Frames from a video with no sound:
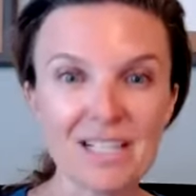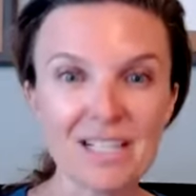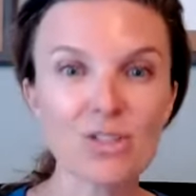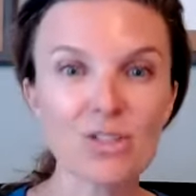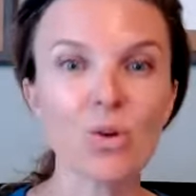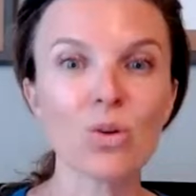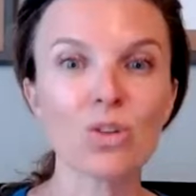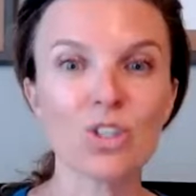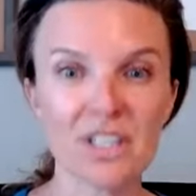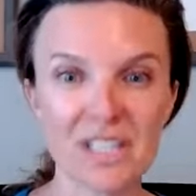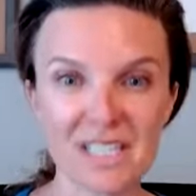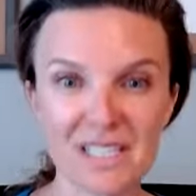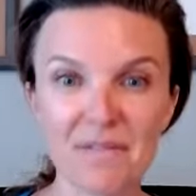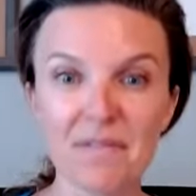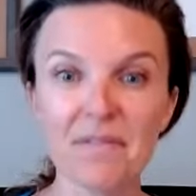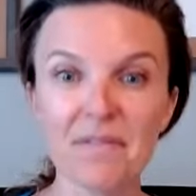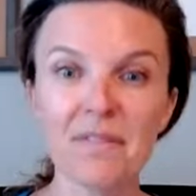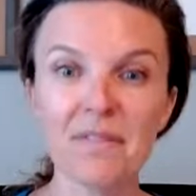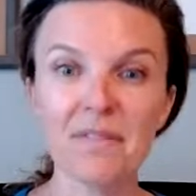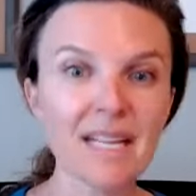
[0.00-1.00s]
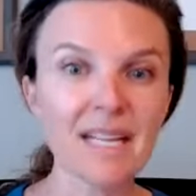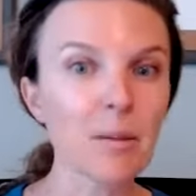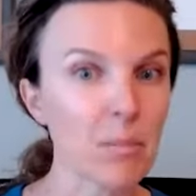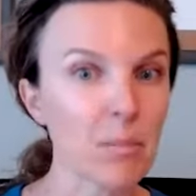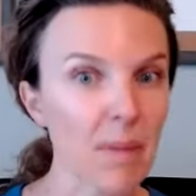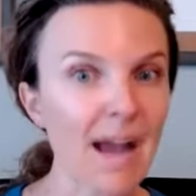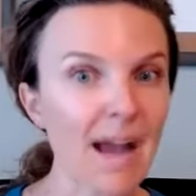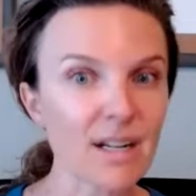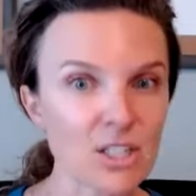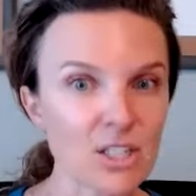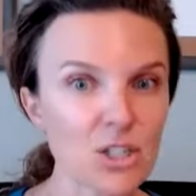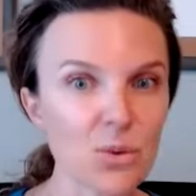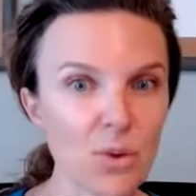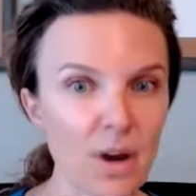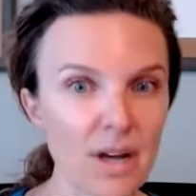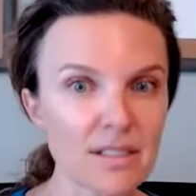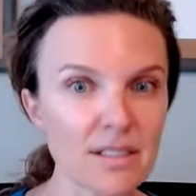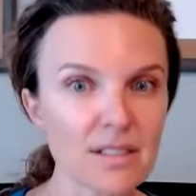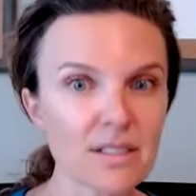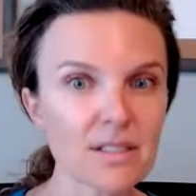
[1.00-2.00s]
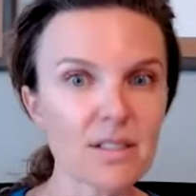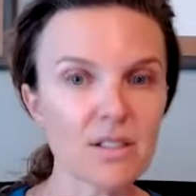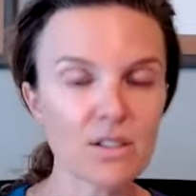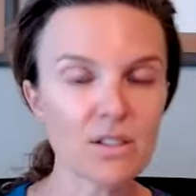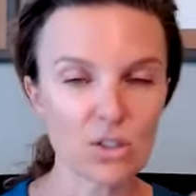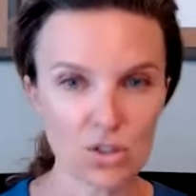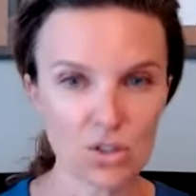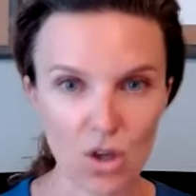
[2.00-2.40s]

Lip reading: placeholder is feeding back to us.